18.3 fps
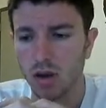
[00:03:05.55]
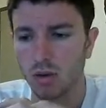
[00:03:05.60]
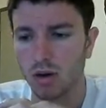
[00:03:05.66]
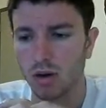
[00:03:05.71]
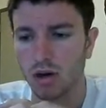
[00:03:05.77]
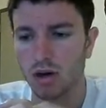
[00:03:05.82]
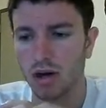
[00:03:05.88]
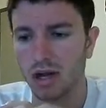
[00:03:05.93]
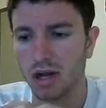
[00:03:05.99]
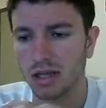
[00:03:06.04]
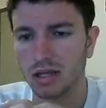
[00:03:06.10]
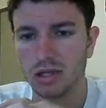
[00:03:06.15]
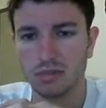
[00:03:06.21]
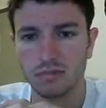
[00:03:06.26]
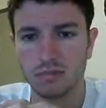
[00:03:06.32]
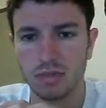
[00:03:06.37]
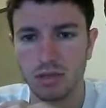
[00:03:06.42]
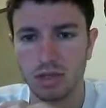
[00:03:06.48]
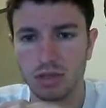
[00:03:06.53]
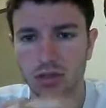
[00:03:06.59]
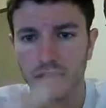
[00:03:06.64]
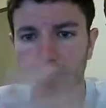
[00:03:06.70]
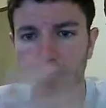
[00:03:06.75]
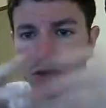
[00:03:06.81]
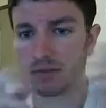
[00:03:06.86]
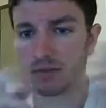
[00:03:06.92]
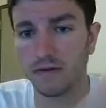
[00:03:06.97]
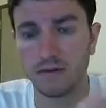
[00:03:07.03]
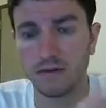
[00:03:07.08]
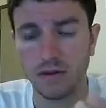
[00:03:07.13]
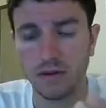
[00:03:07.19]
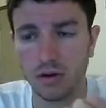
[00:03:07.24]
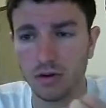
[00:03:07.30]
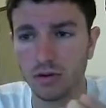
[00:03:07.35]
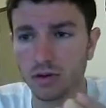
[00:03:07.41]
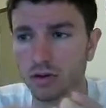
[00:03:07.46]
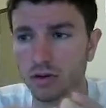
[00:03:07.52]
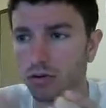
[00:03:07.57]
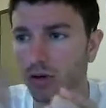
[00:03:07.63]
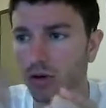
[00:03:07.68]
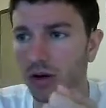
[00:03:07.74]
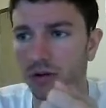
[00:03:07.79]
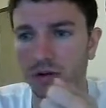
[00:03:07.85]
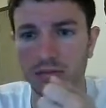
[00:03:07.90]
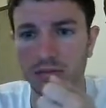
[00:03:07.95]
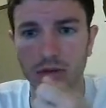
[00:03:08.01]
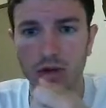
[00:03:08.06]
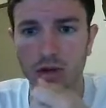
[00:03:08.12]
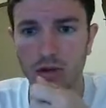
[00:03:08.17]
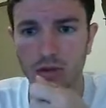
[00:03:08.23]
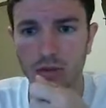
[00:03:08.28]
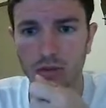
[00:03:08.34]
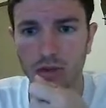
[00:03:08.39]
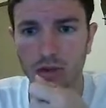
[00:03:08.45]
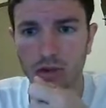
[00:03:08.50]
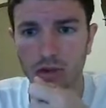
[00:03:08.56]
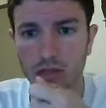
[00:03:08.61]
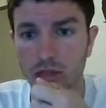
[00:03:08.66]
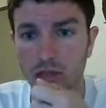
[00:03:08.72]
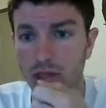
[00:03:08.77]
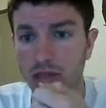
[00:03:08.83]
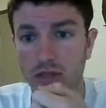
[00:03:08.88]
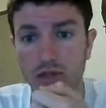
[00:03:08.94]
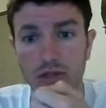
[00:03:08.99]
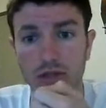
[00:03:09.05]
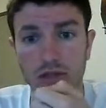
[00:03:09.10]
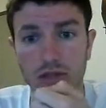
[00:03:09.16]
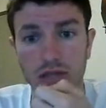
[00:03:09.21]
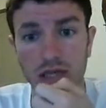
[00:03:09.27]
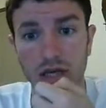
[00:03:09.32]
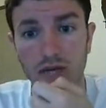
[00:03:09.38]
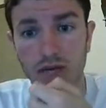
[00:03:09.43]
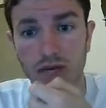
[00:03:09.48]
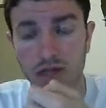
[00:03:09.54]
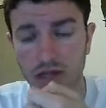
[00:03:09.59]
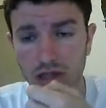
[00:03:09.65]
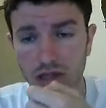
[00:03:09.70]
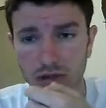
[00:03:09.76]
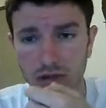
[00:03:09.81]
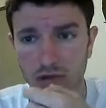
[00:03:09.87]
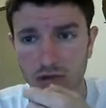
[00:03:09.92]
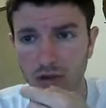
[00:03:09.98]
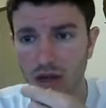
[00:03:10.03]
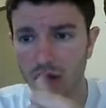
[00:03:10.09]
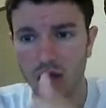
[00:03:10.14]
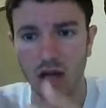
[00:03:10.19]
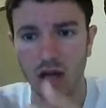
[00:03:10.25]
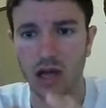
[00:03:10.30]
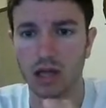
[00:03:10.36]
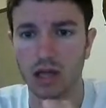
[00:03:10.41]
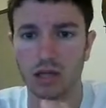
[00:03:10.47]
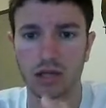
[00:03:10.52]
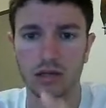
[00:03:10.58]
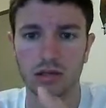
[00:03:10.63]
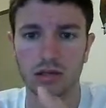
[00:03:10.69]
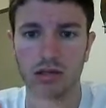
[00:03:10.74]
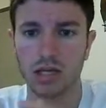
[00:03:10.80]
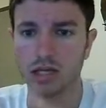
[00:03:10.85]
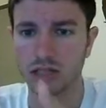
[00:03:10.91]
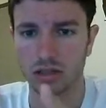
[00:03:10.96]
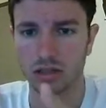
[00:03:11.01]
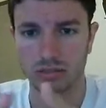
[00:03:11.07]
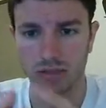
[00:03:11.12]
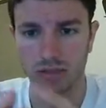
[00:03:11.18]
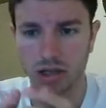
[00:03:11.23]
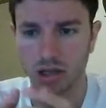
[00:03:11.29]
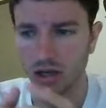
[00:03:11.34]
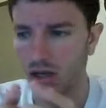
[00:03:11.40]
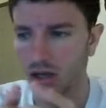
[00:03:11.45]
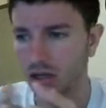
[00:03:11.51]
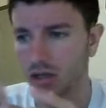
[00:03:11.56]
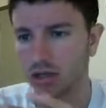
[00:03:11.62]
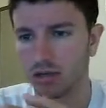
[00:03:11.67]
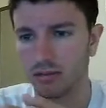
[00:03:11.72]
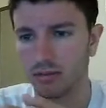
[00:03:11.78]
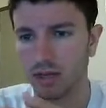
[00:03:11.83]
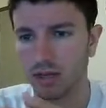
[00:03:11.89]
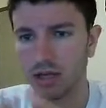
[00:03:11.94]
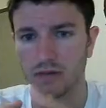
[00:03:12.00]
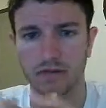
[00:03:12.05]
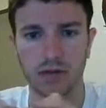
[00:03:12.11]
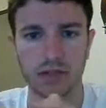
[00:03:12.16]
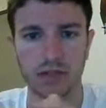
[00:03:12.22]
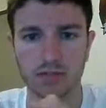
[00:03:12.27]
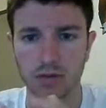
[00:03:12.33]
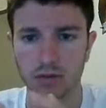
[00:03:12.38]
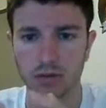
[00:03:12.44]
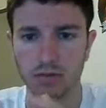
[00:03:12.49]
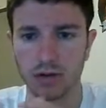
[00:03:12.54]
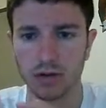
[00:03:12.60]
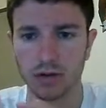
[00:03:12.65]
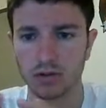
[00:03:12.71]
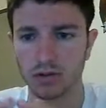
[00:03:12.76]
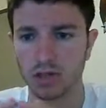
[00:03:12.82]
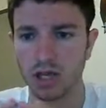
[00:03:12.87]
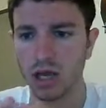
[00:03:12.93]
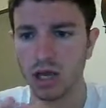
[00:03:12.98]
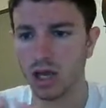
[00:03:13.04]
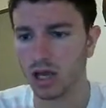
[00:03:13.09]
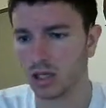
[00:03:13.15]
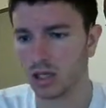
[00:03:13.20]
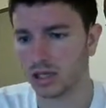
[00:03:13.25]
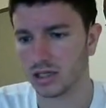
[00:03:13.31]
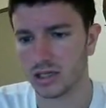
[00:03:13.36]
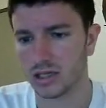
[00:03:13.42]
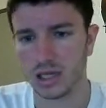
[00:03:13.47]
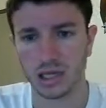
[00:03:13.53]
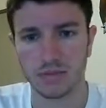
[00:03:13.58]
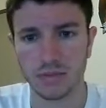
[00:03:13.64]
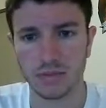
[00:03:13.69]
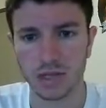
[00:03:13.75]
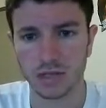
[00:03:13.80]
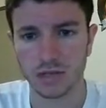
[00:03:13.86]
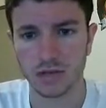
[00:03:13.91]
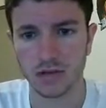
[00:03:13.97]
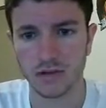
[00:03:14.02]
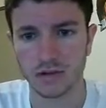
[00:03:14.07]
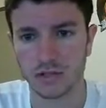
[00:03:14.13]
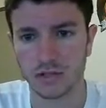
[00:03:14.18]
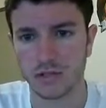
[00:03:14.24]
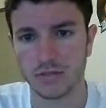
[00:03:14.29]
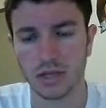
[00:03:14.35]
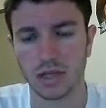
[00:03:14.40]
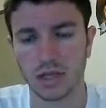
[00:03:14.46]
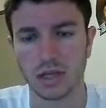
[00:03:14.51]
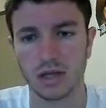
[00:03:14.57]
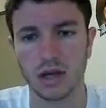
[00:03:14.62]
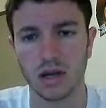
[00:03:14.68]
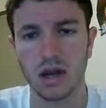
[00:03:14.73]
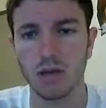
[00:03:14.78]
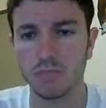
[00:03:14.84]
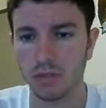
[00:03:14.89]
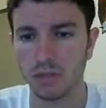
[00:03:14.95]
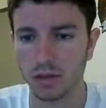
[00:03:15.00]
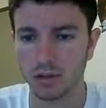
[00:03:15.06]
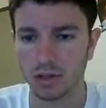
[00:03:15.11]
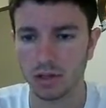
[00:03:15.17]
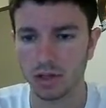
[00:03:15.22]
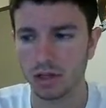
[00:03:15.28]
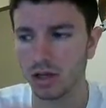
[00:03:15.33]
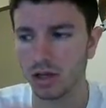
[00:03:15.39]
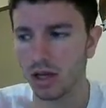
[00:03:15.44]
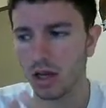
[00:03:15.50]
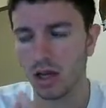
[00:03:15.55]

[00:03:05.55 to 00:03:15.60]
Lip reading: Where I can use my phone, go out in the middle of the woods, and as long as I have signal, I can text somebody, I can make a Facebook post, I can take a picture of something and upload it,